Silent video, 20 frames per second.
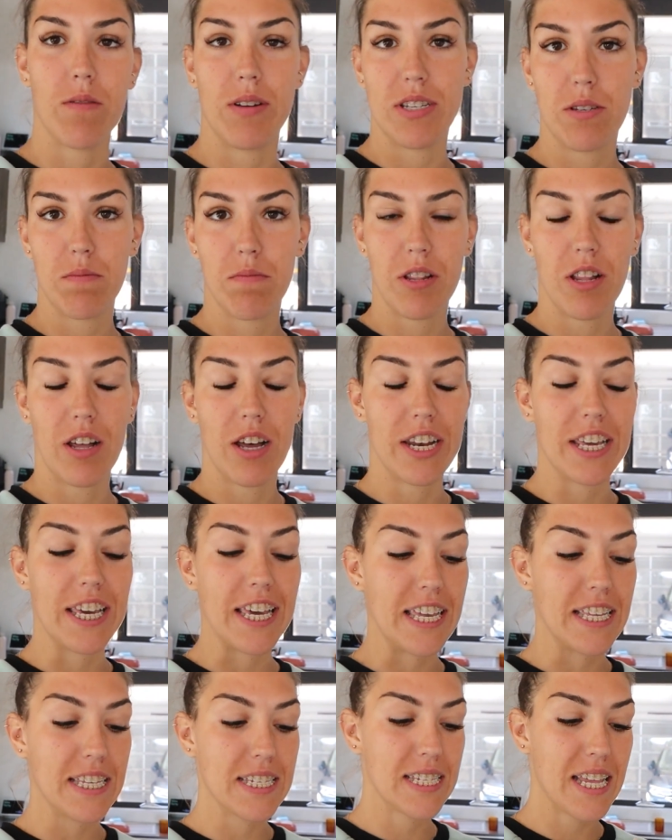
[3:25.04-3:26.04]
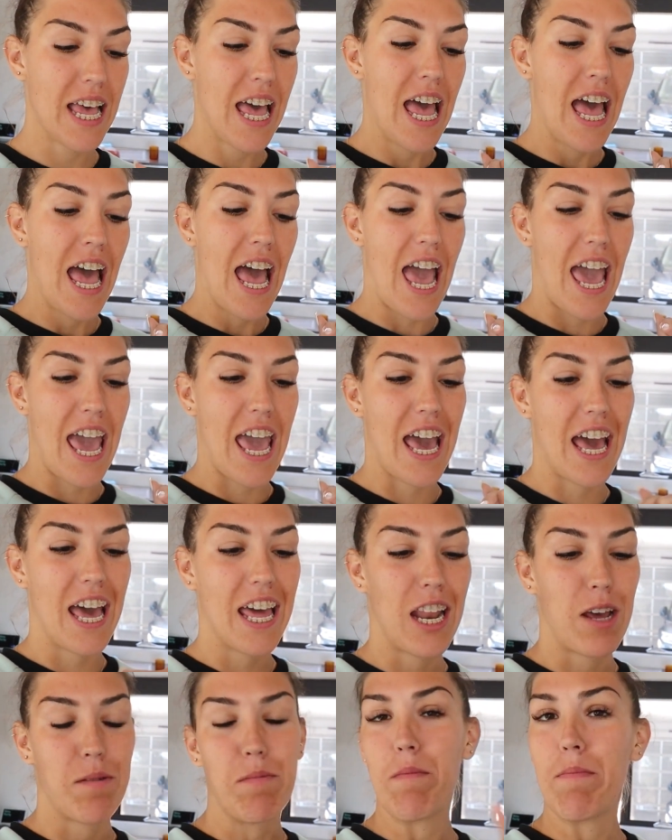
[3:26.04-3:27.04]
I went to Pilates,
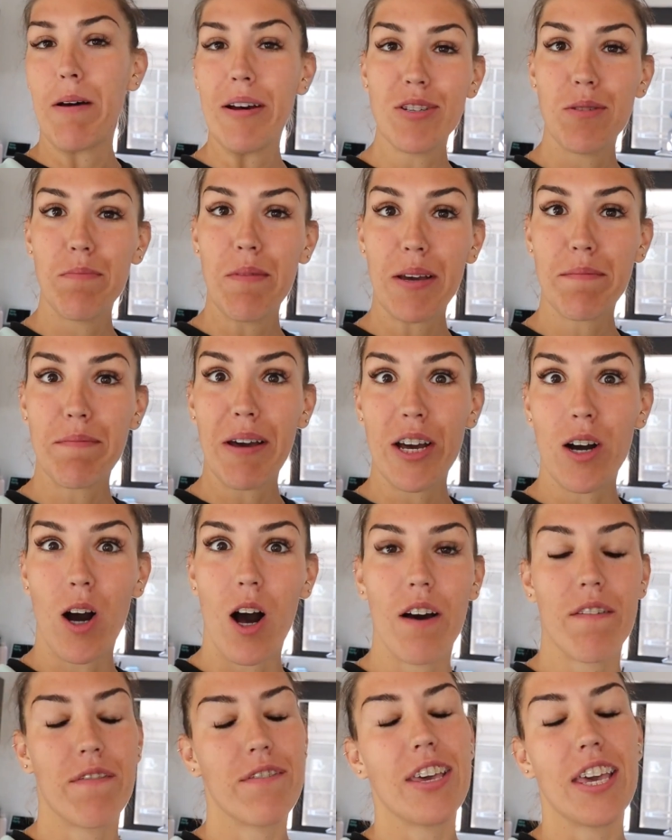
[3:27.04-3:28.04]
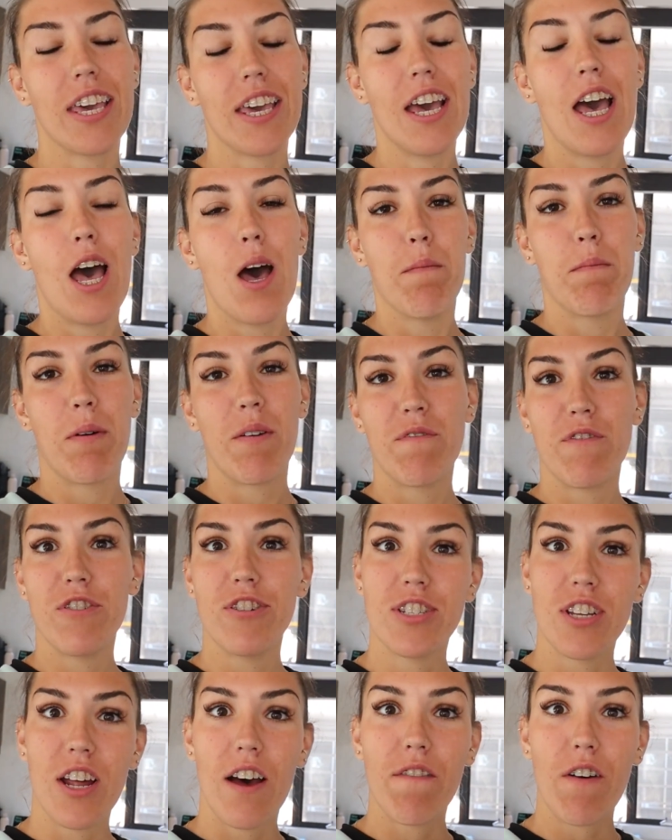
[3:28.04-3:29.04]
and I'm about to make my coffee. But
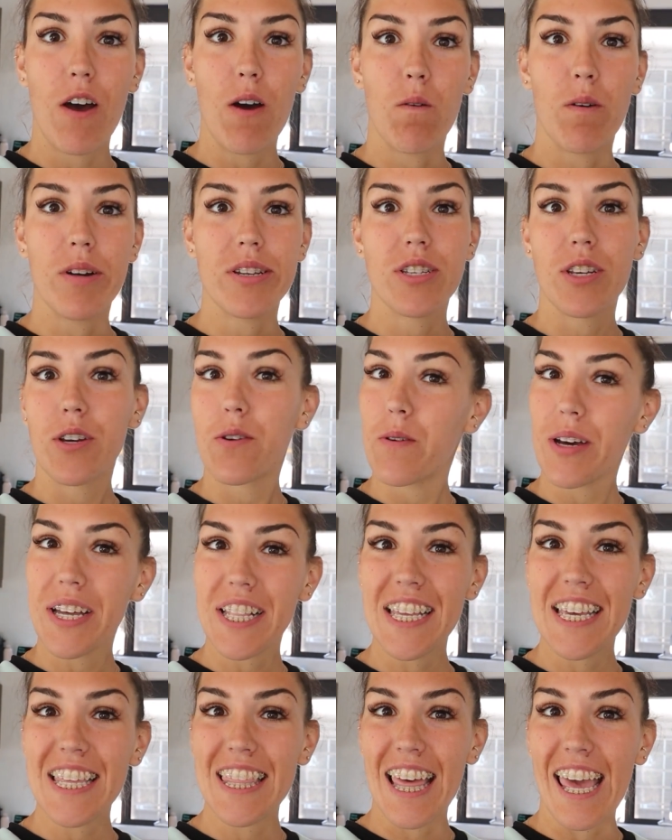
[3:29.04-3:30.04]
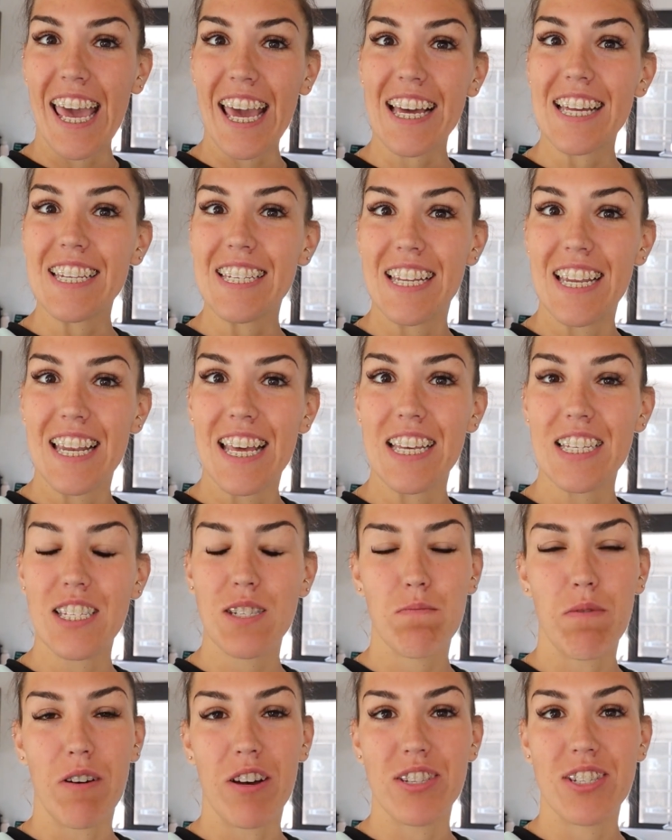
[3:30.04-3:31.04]
first off, I want to quickly thank
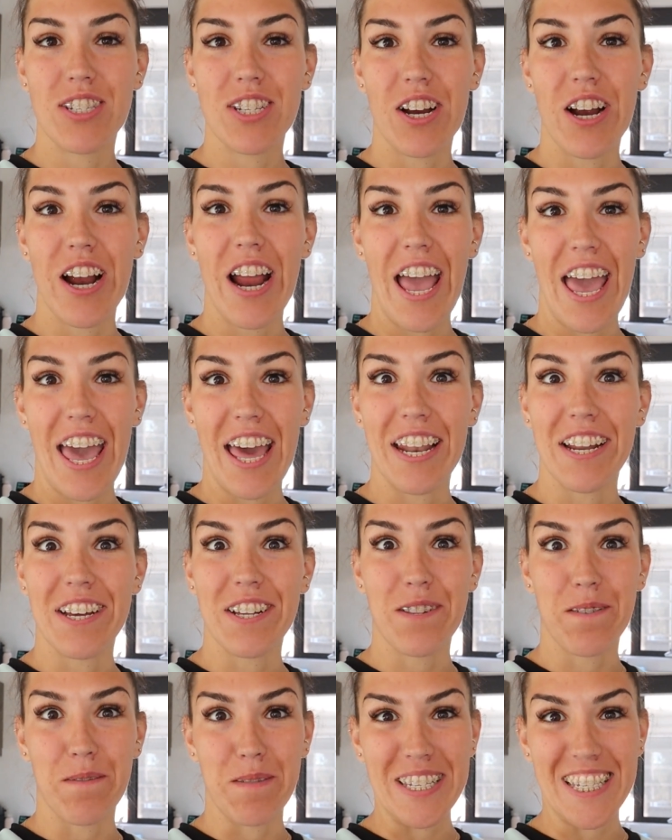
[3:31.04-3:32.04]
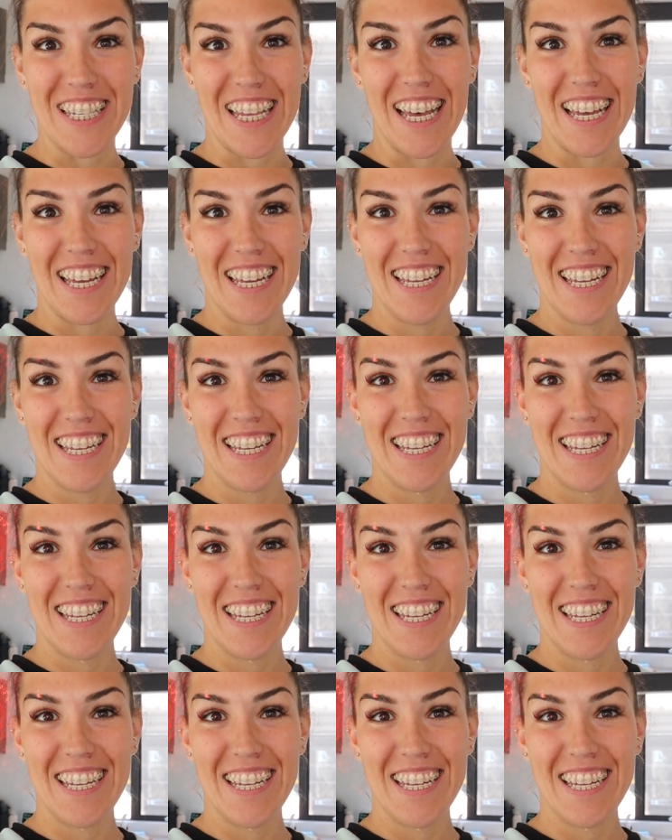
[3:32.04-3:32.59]
today's sponsor, Ana Luisa.